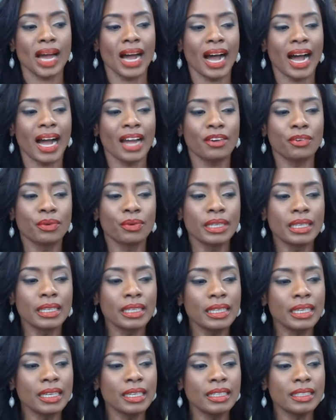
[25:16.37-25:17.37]
I
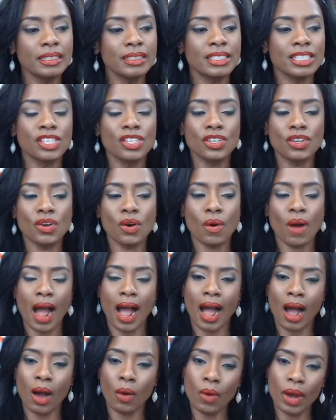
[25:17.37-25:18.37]
really didn't know
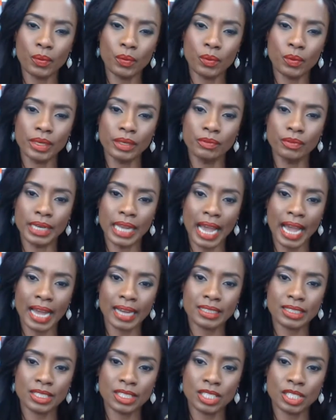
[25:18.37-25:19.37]
how I would
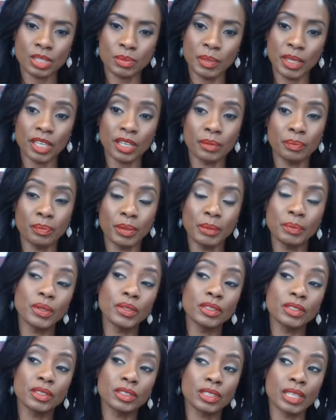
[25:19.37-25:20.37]
react as a speaker. And
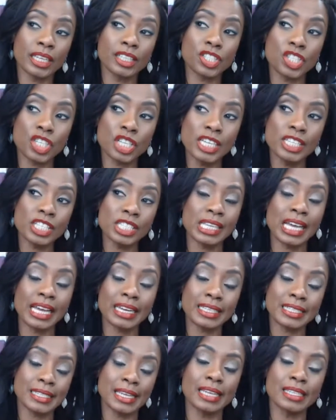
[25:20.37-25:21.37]
people, like, she just had
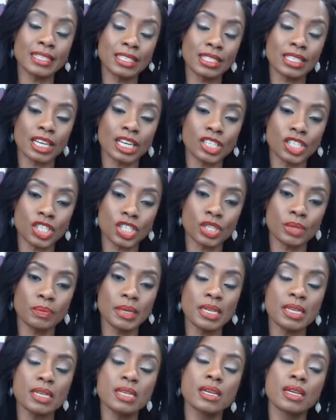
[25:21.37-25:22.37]
a sense that I should
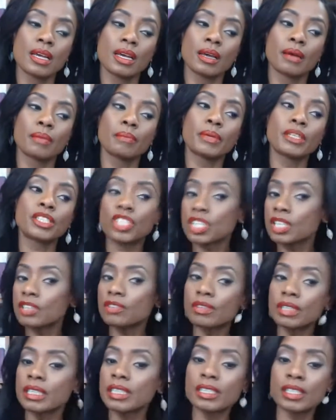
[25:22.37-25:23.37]
be, but she
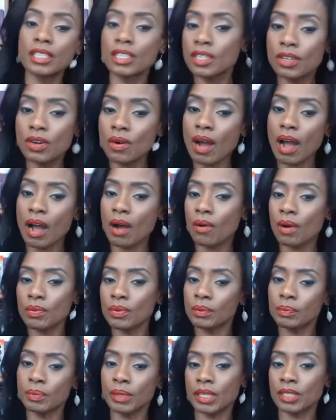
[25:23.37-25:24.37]
really didn't know how I
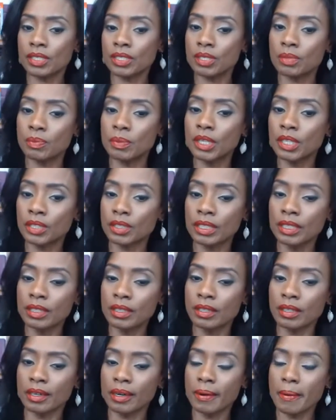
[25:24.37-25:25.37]
would be as a speaker
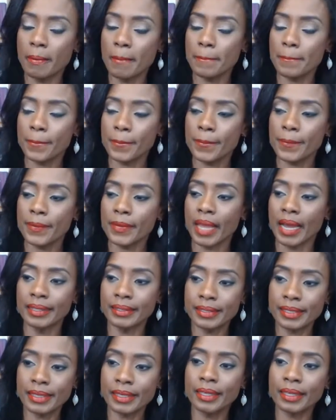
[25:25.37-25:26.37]
either,
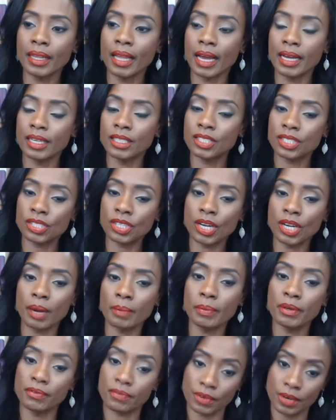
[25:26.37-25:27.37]
until I stood
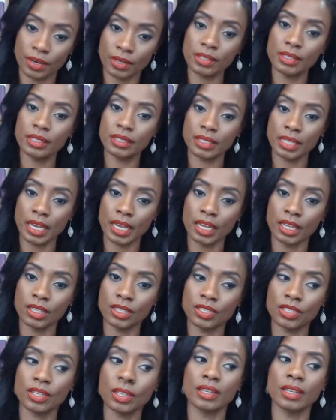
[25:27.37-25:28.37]
up in front of the
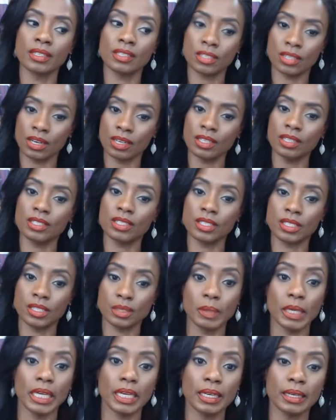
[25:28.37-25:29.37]
stage and started to
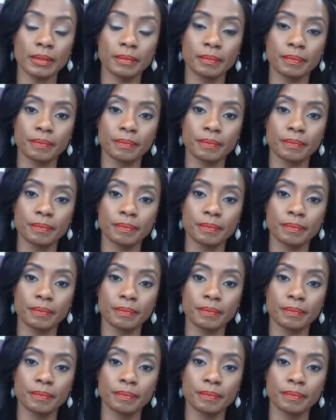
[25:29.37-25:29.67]
speak.